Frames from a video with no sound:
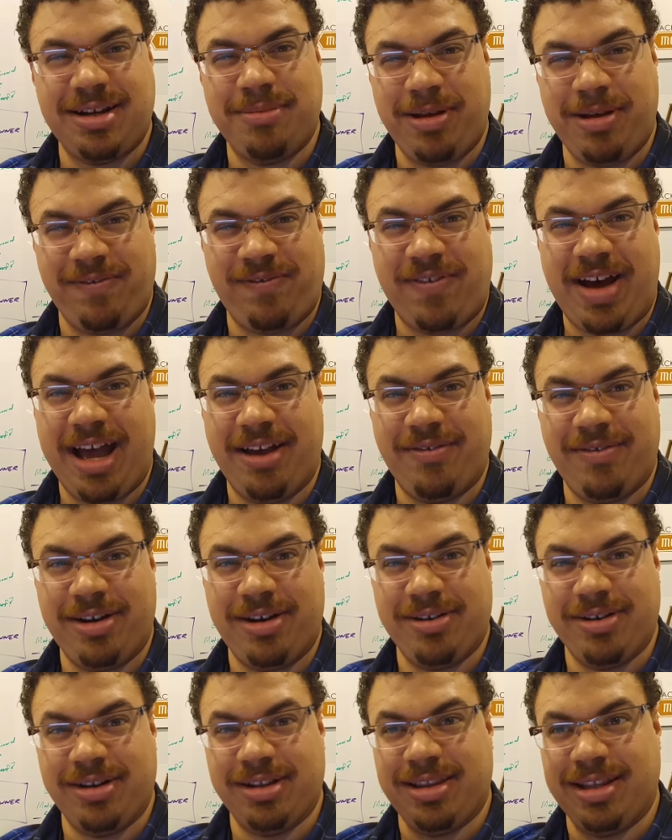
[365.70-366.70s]
going to be
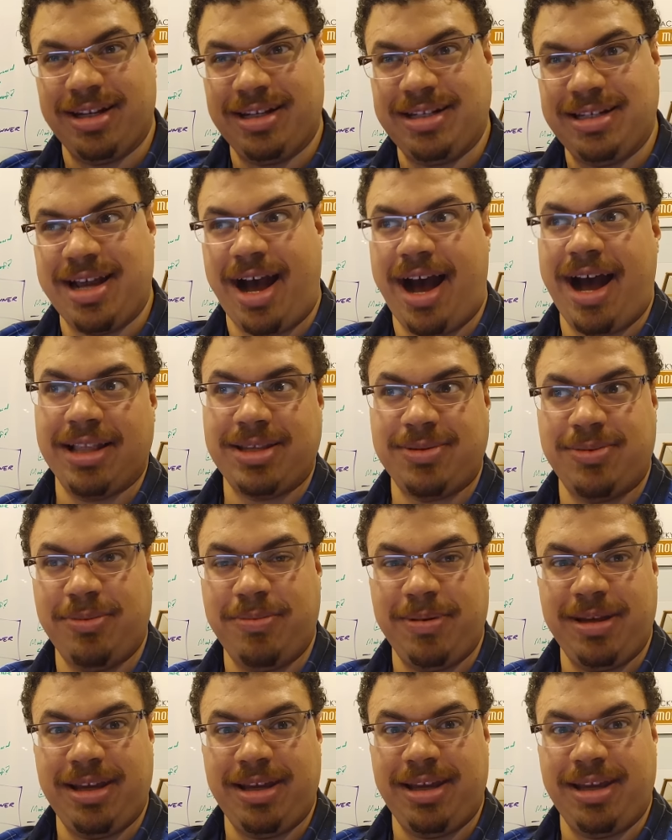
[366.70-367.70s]
500, the dots
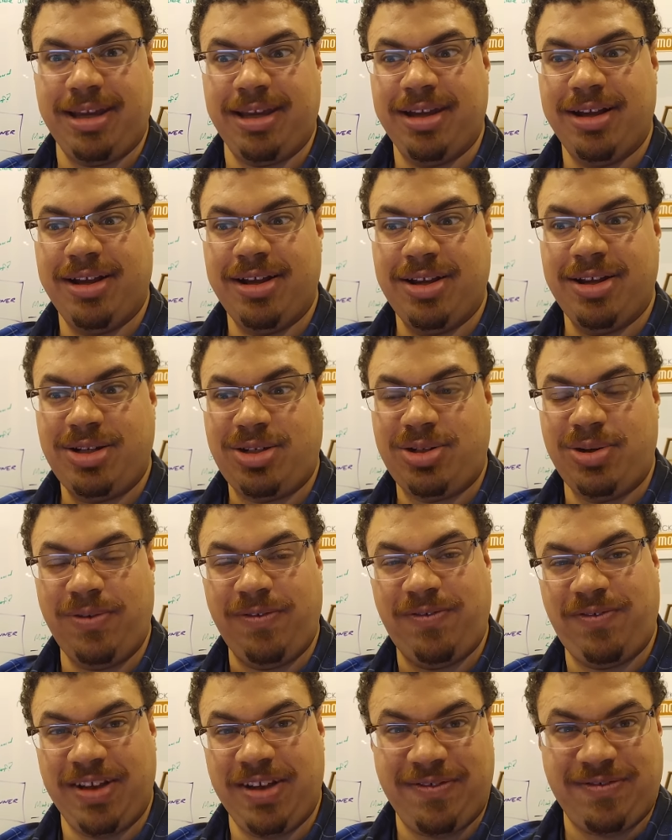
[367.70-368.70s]
will be
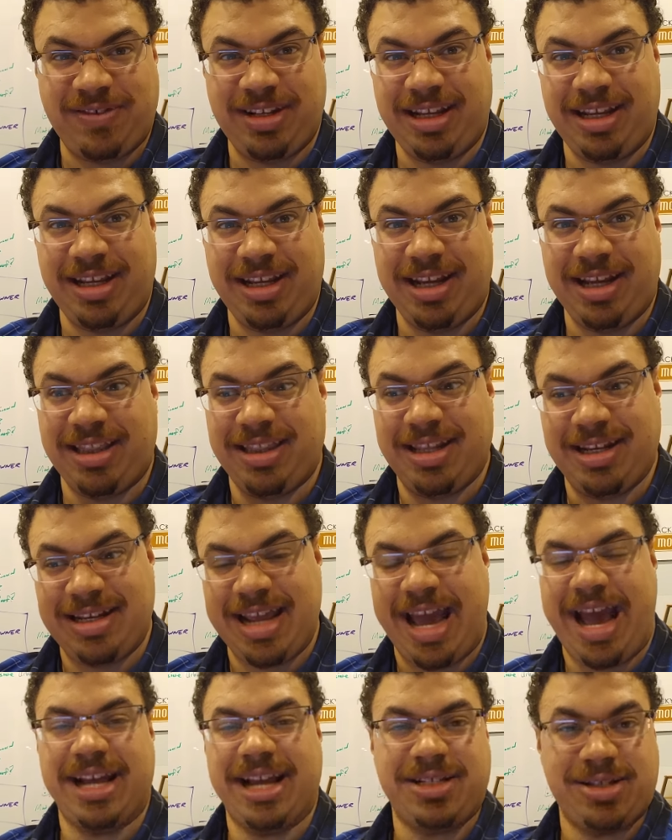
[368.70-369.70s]
250, and the
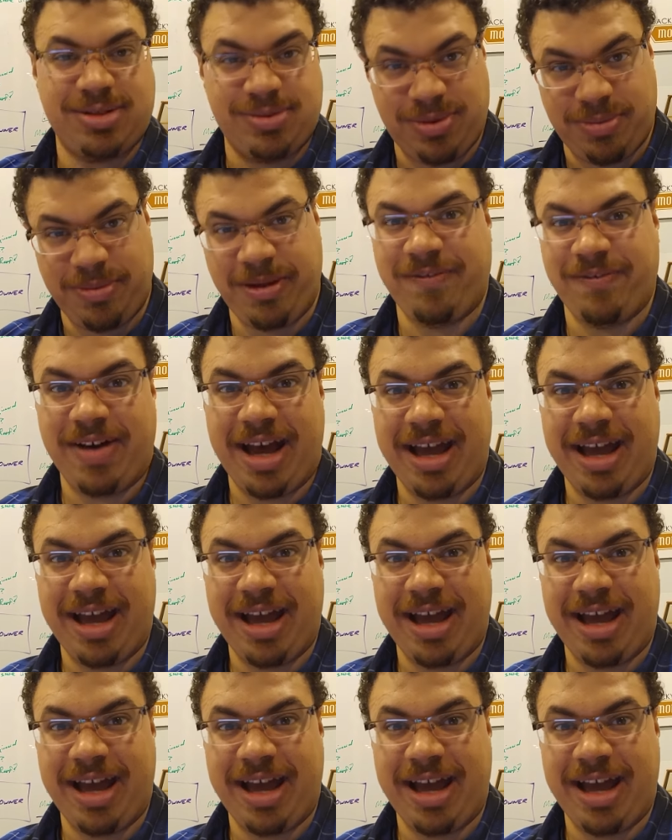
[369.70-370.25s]
dashes will be